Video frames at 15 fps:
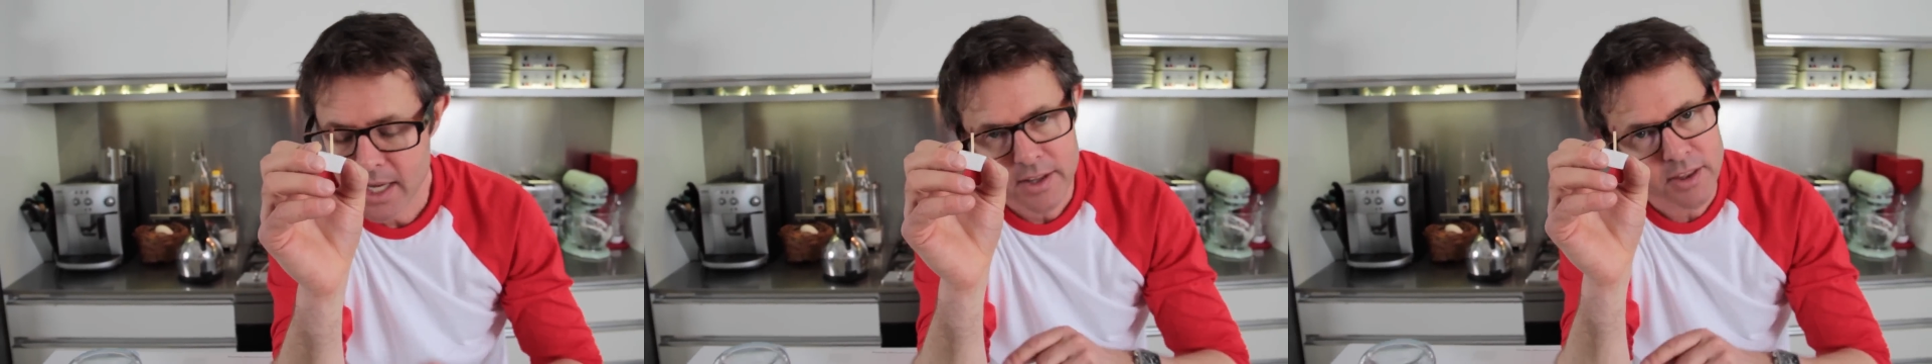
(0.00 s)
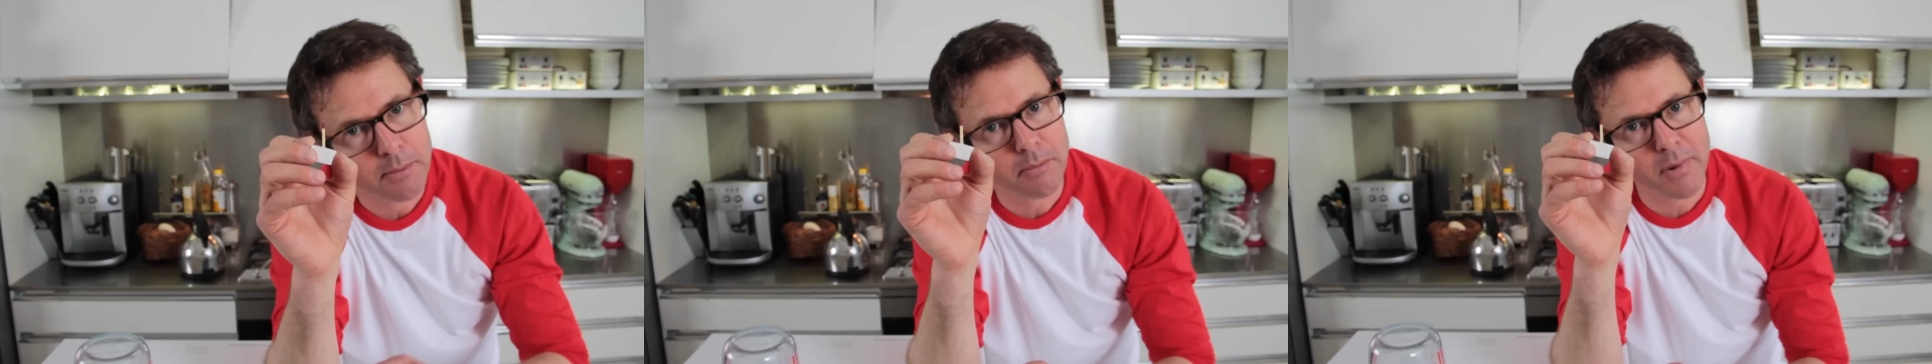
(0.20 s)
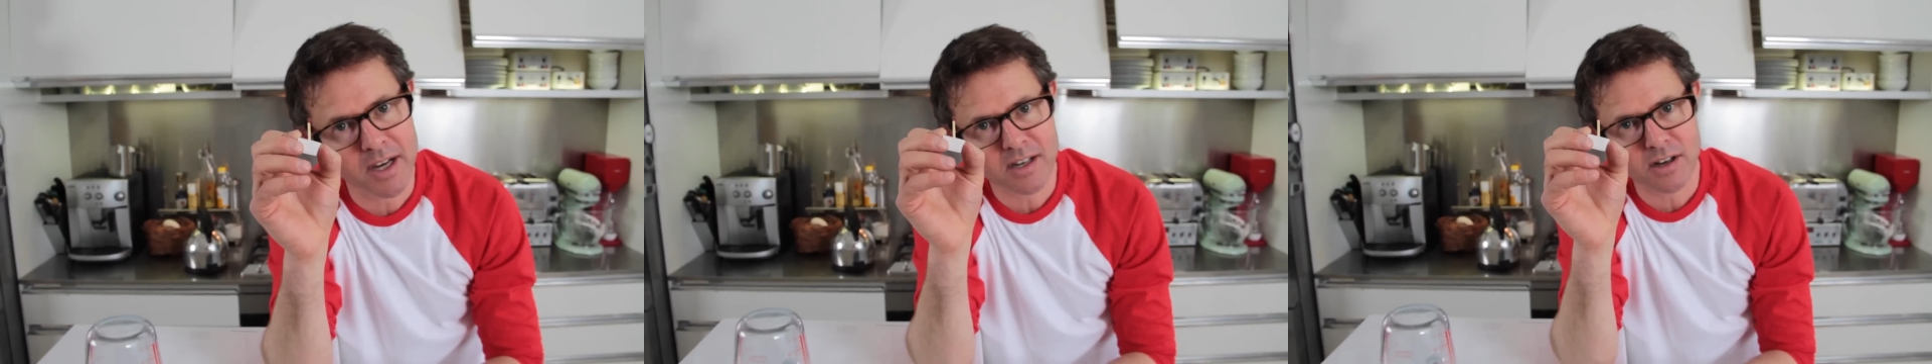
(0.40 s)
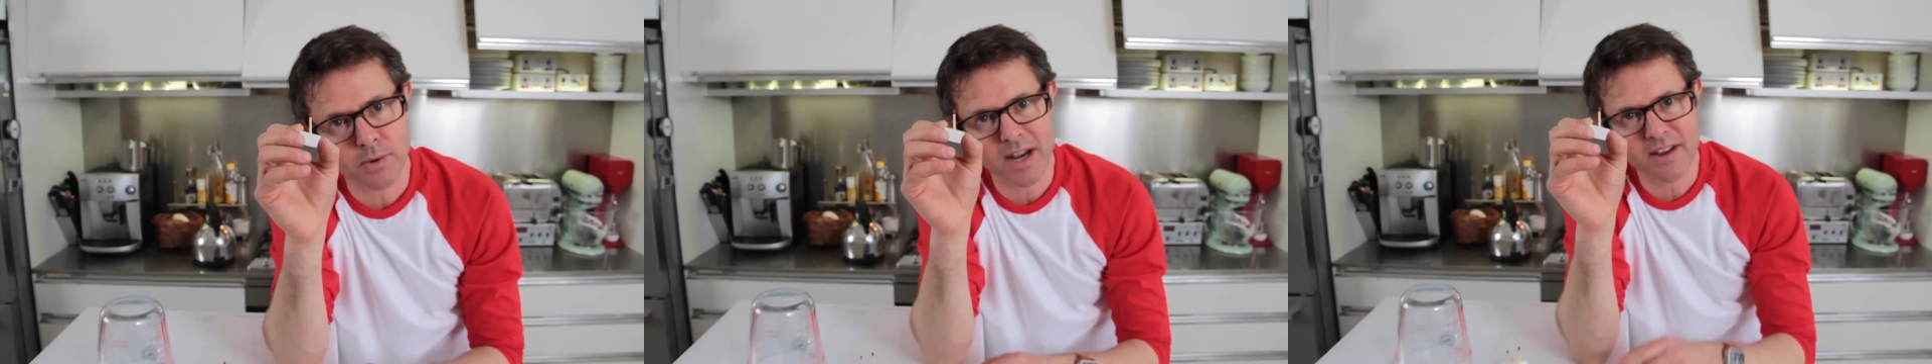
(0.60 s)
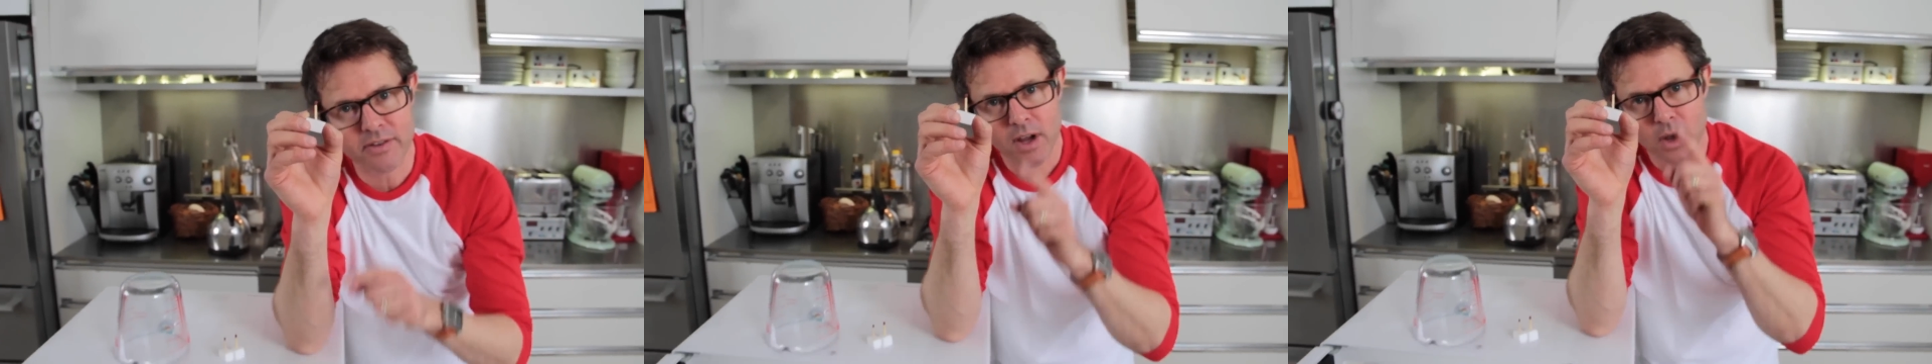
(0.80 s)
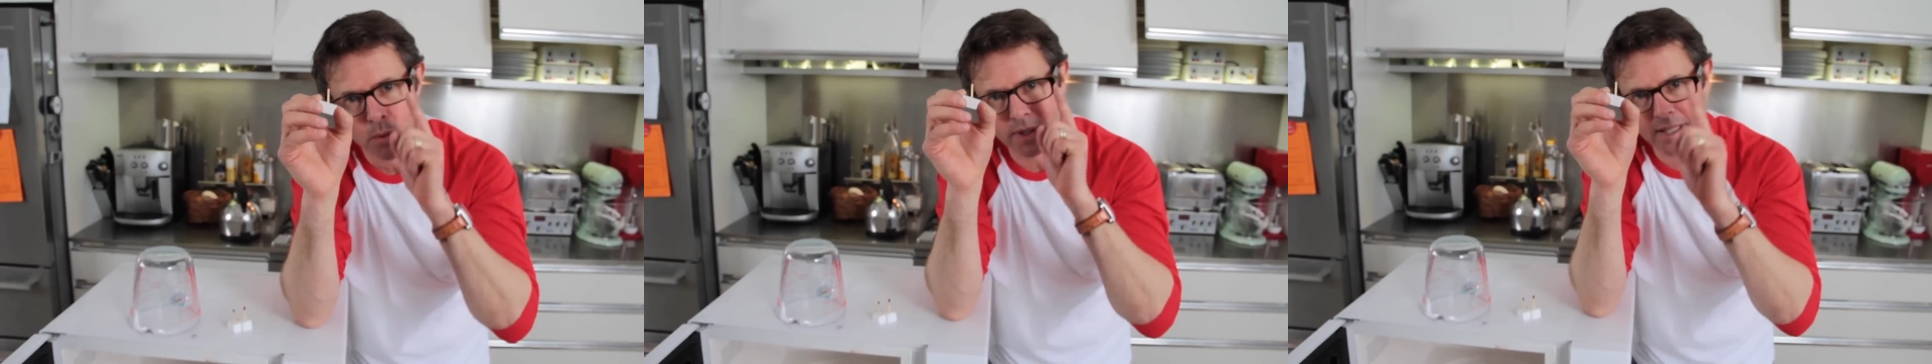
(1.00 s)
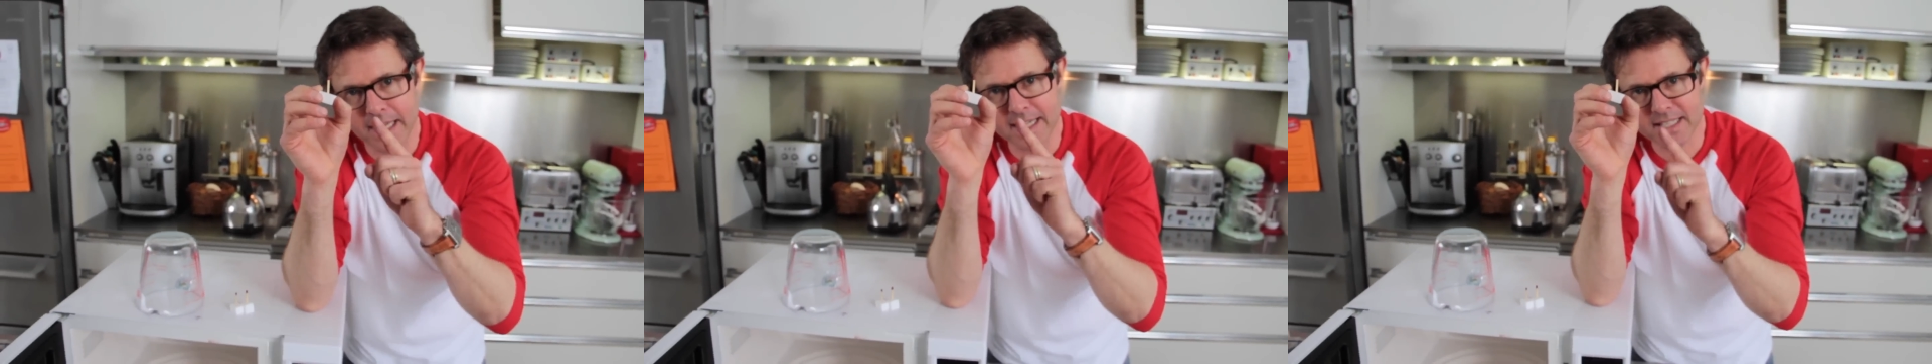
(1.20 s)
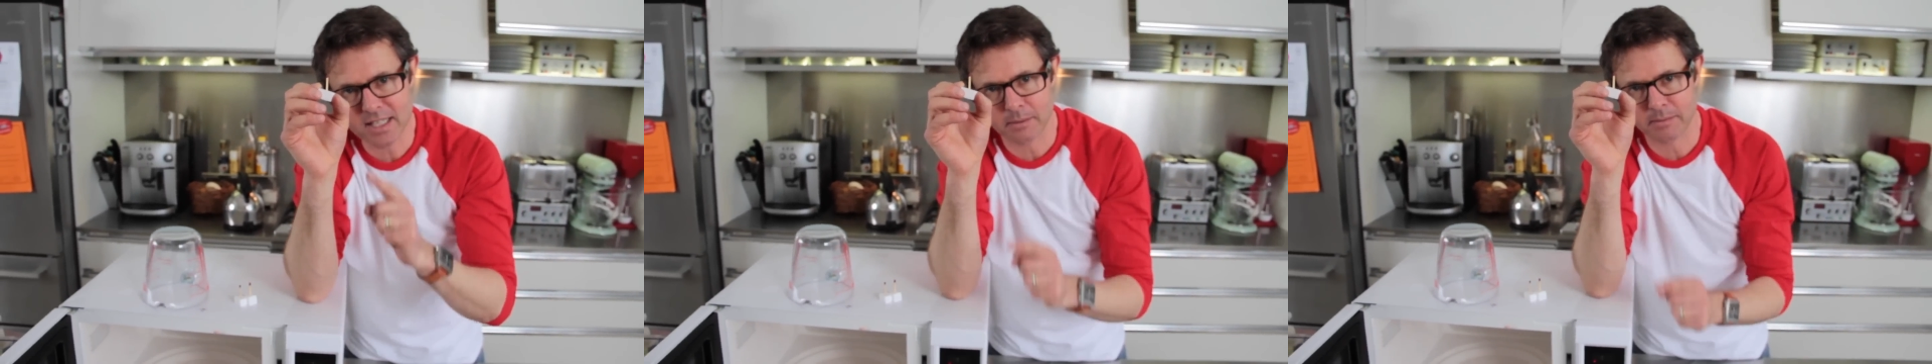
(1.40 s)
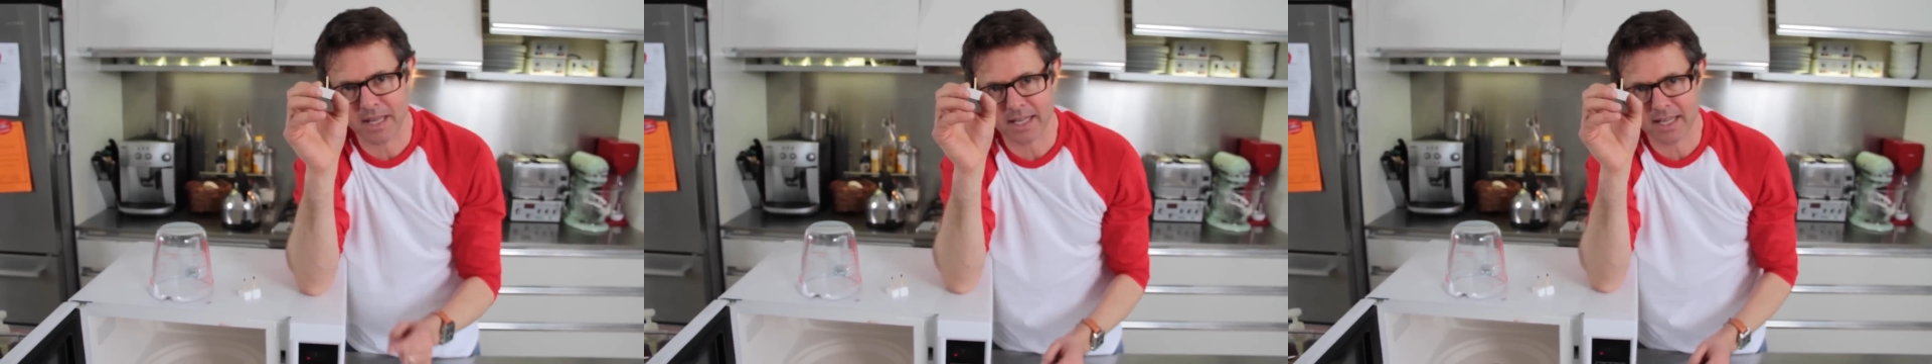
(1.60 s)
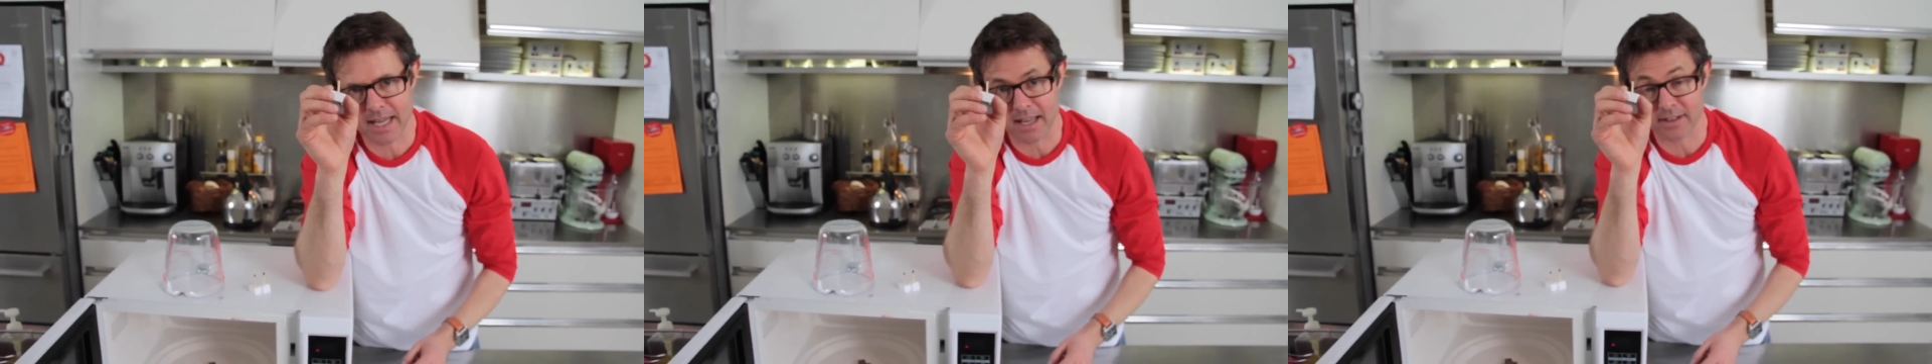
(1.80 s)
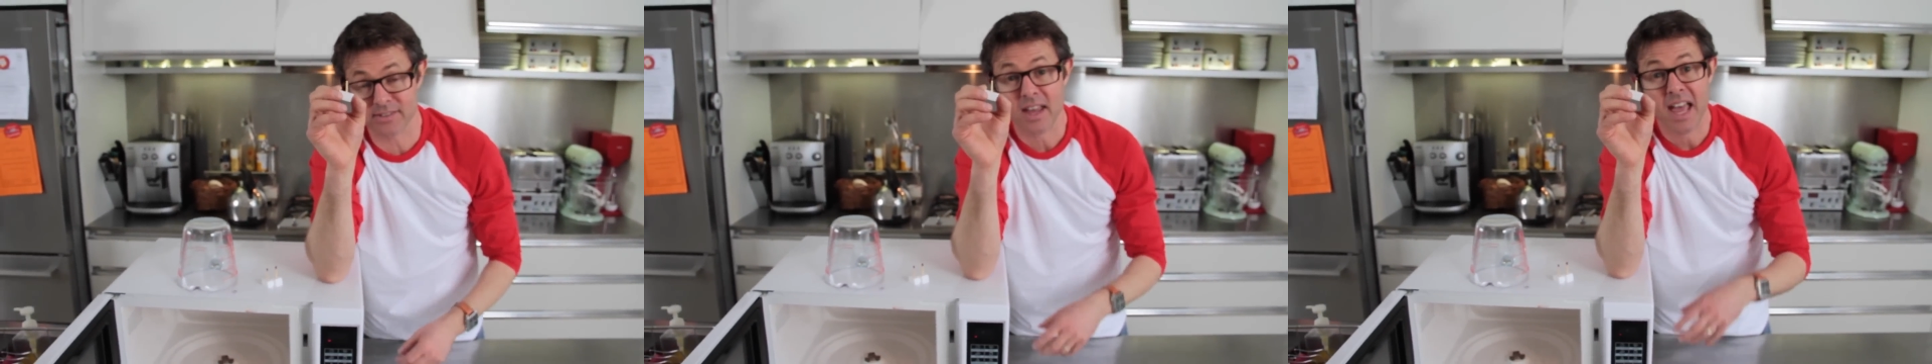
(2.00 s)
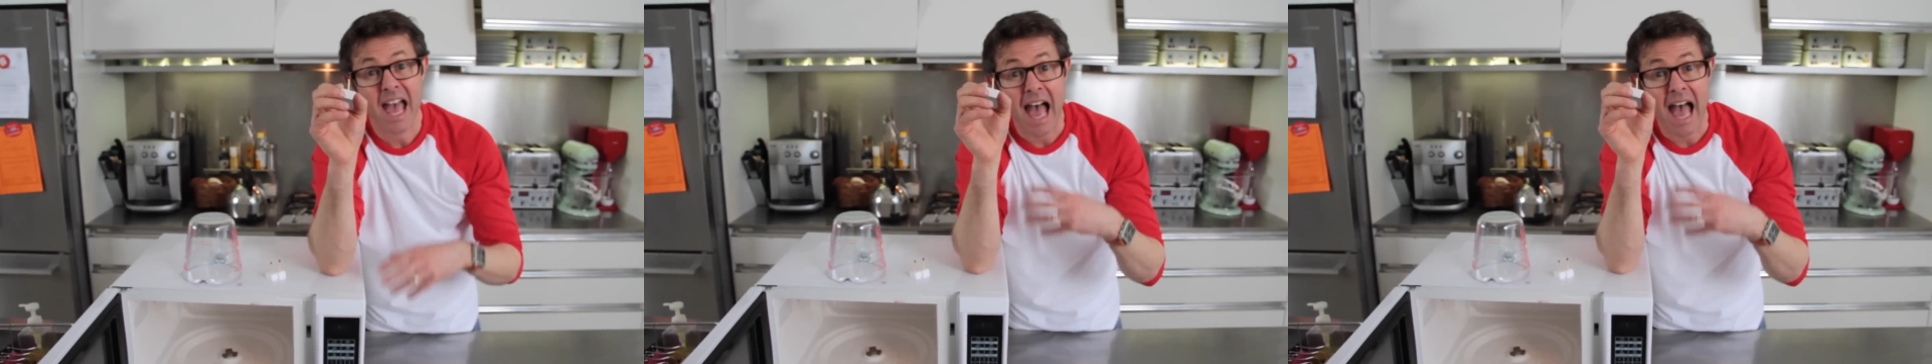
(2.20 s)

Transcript: The microwave will heat up that gas